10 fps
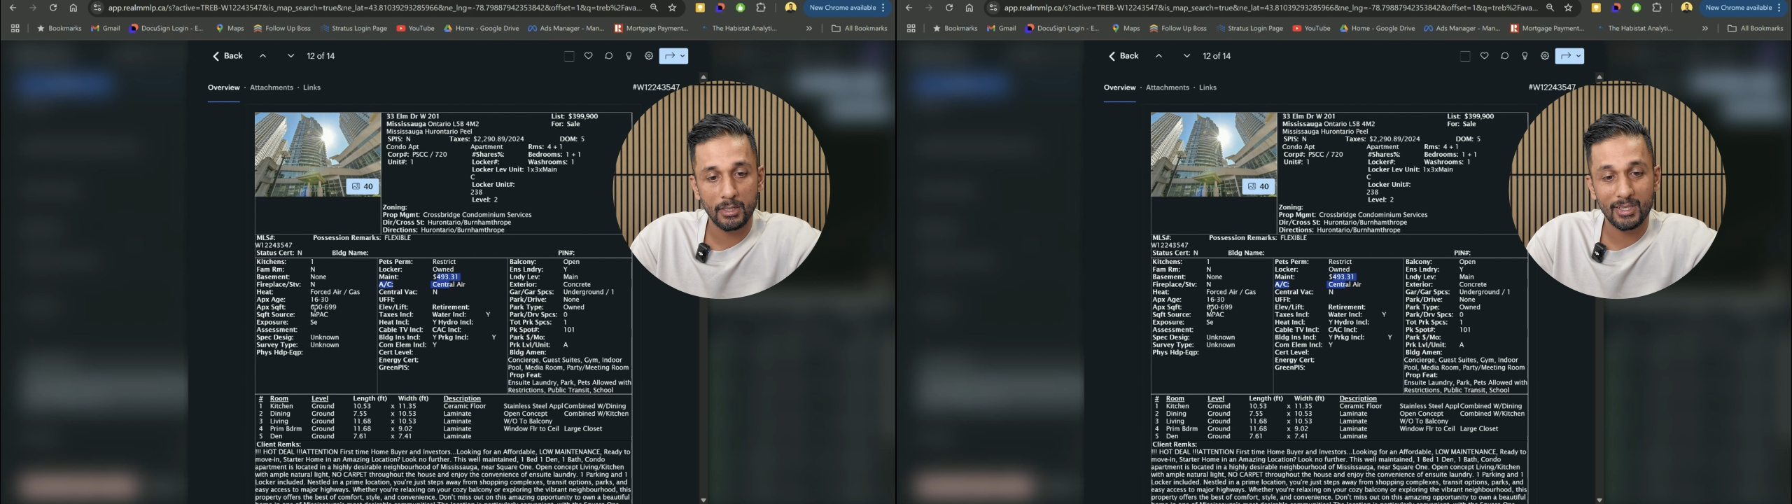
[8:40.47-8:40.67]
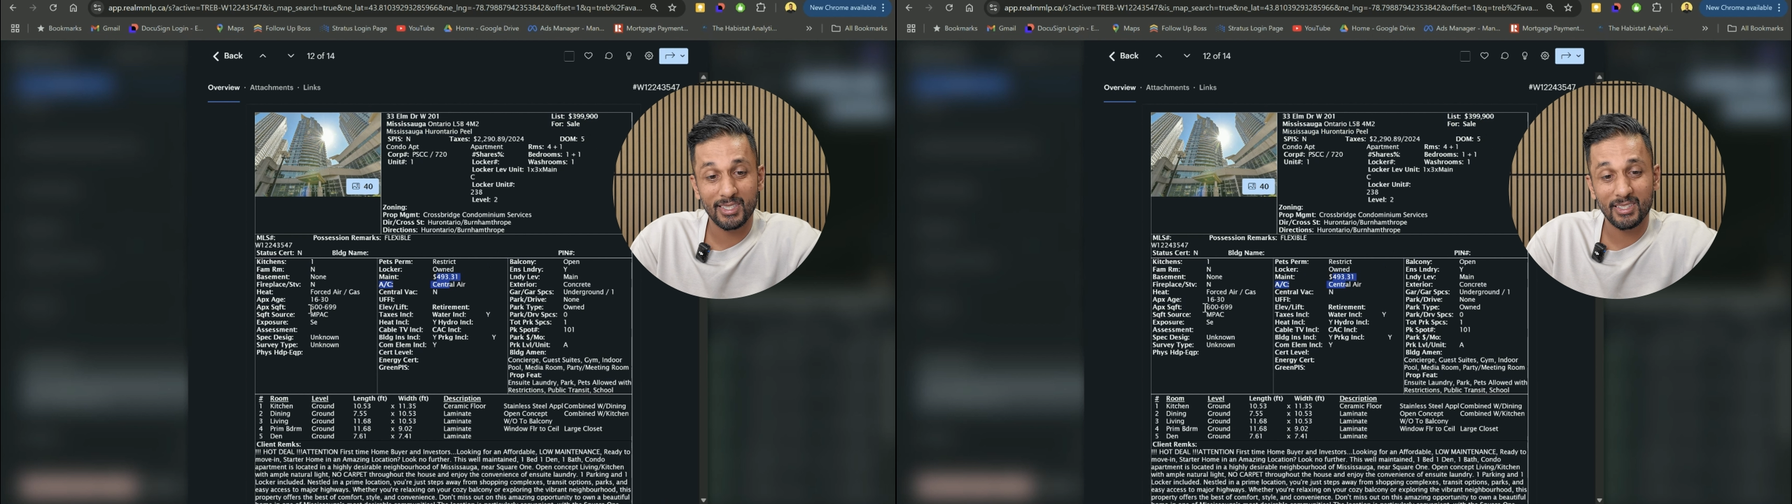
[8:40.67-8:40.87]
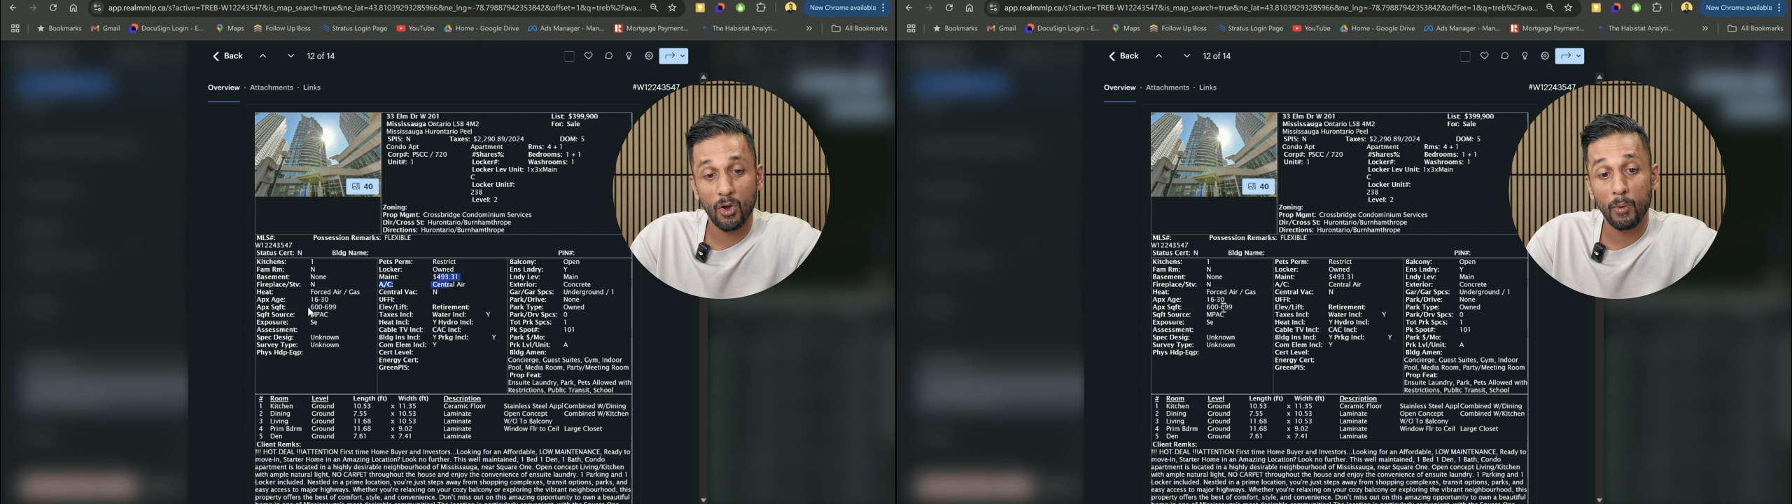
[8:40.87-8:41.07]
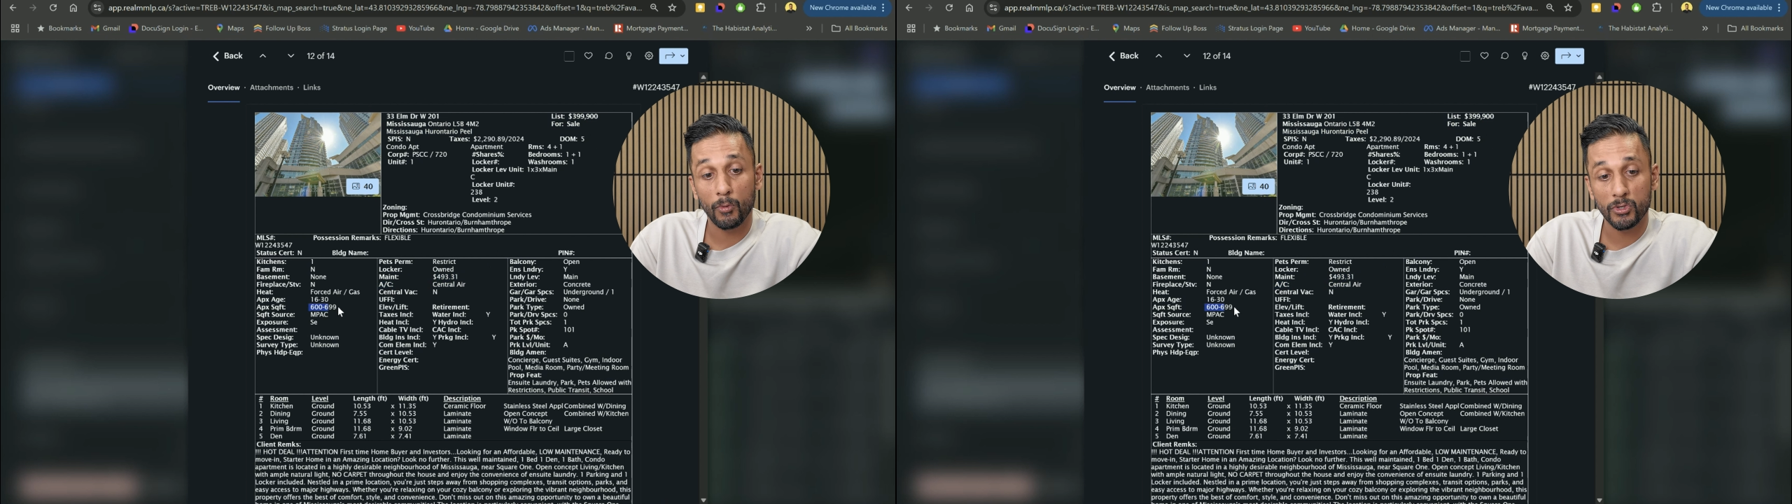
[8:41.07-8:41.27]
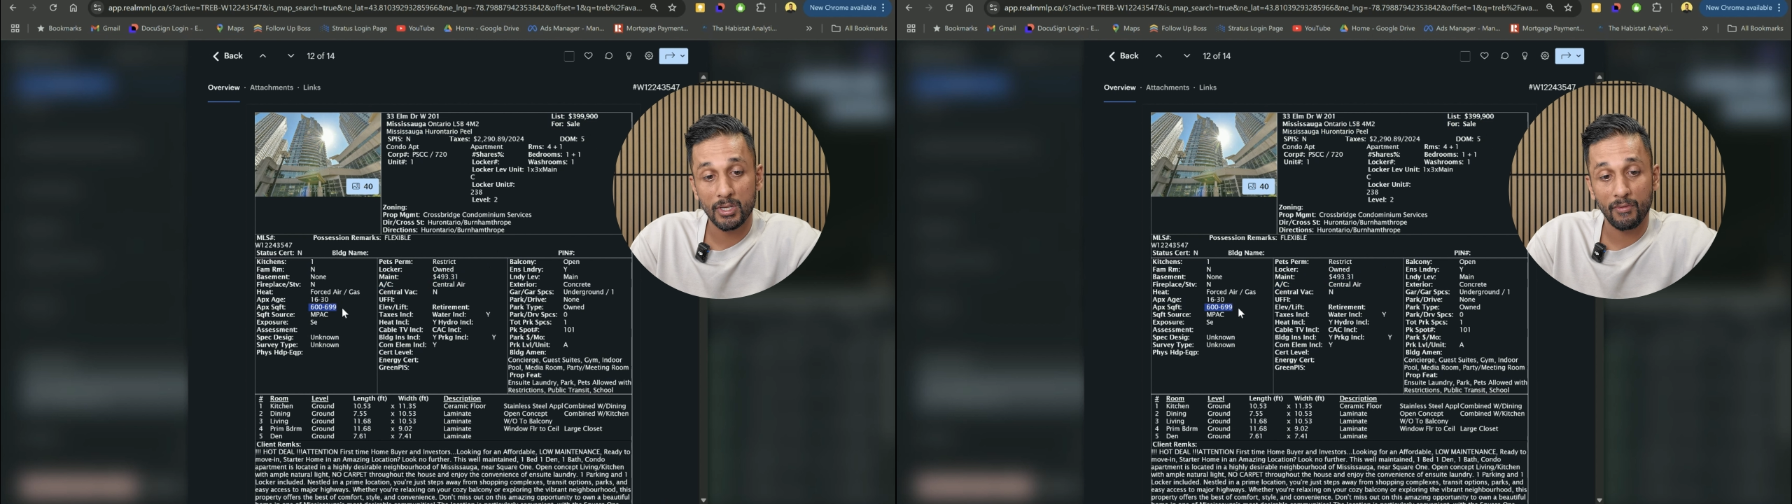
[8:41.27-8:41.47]
It's
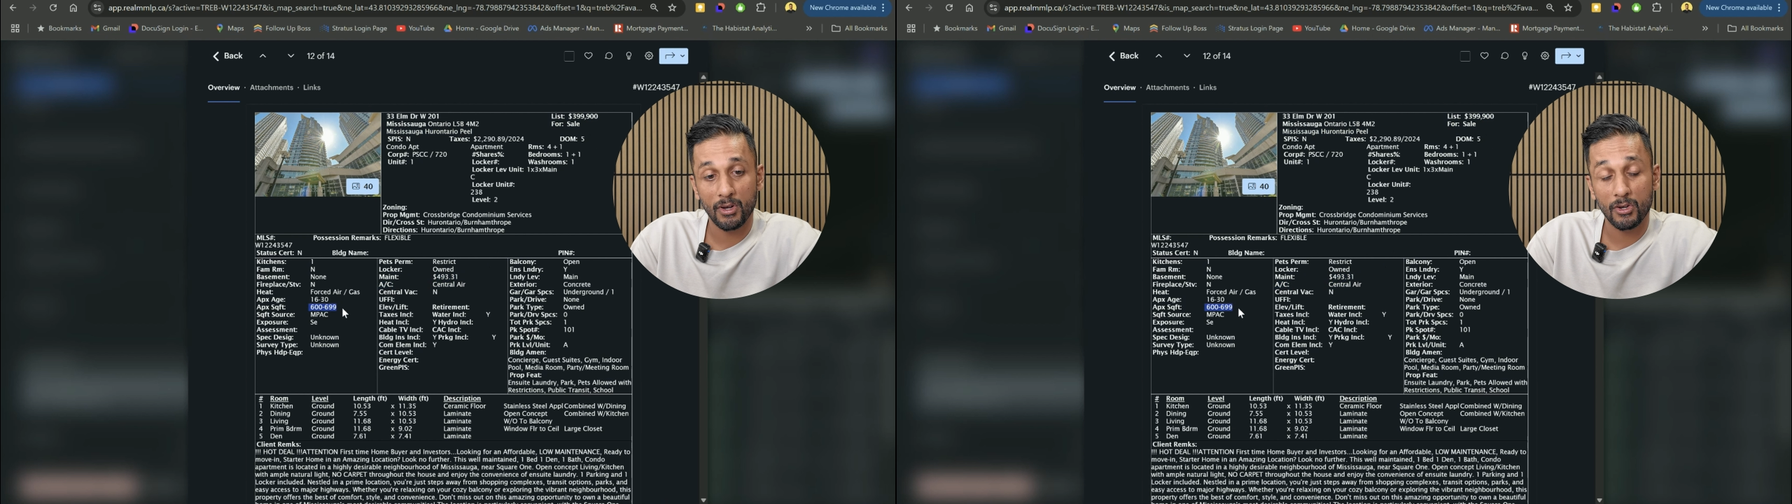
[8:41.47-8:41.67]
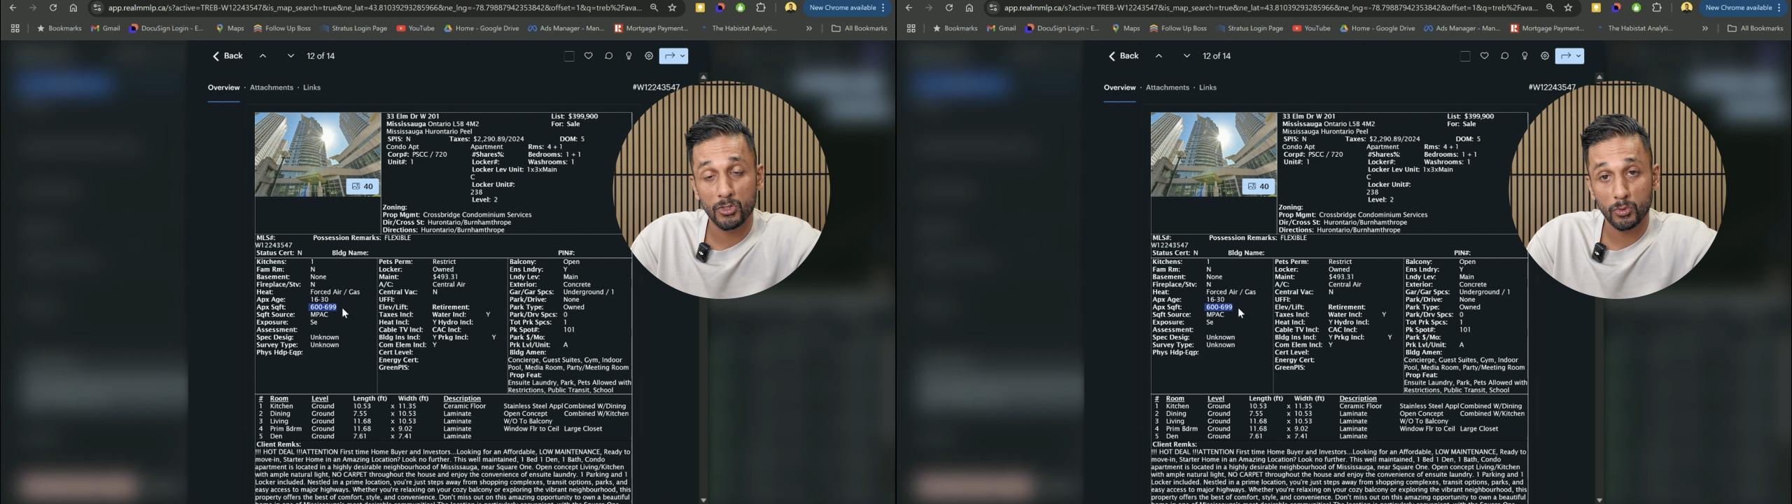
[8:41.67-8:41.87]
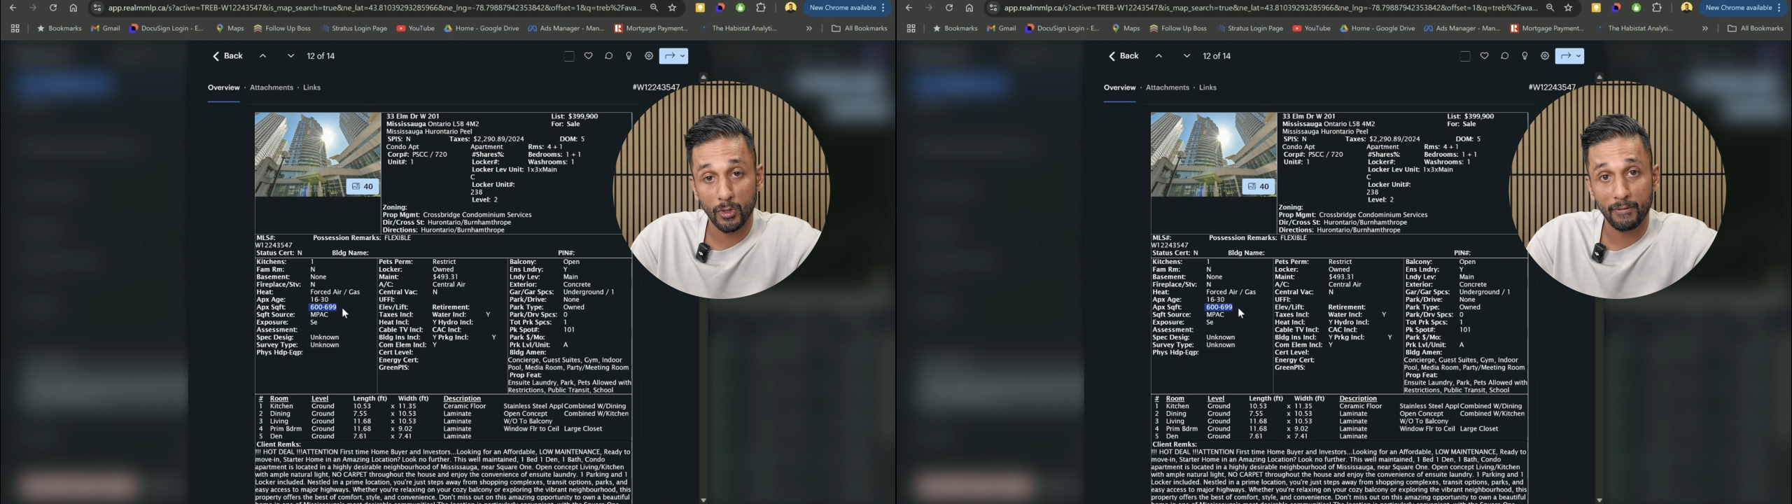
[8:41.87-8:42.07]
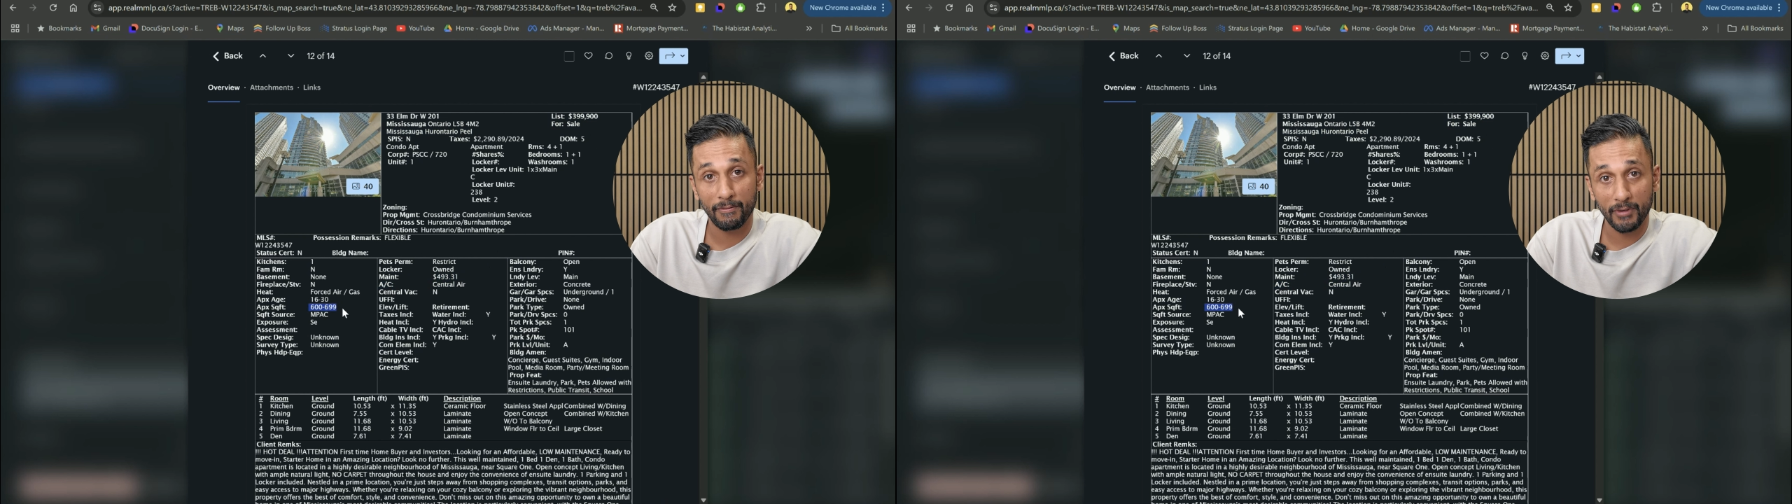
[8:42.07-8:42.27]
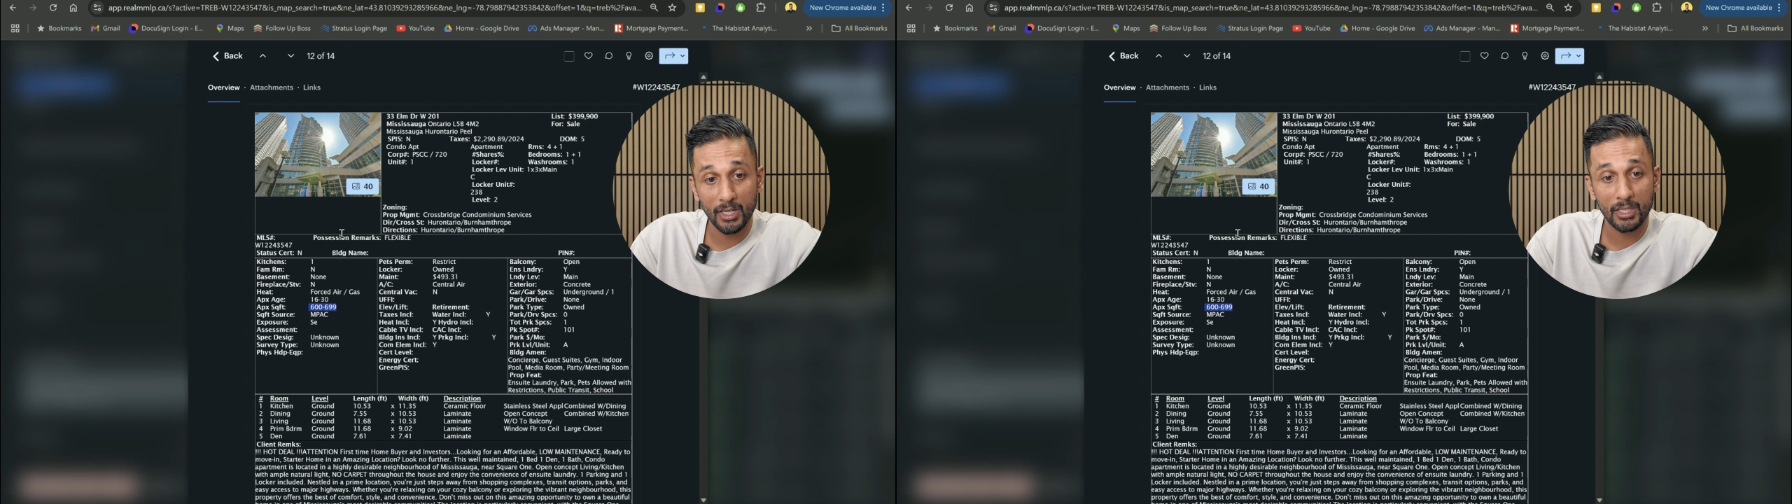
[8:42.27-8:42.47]
almost 700 square
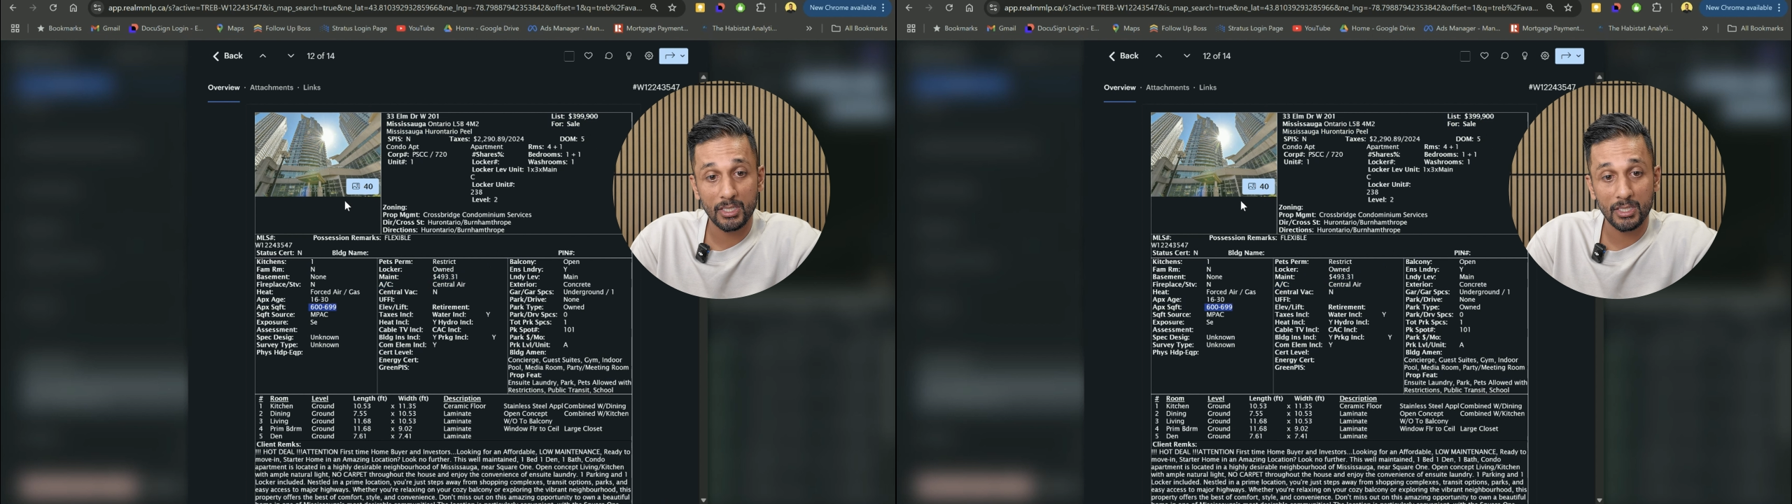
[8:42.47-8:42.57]
feet.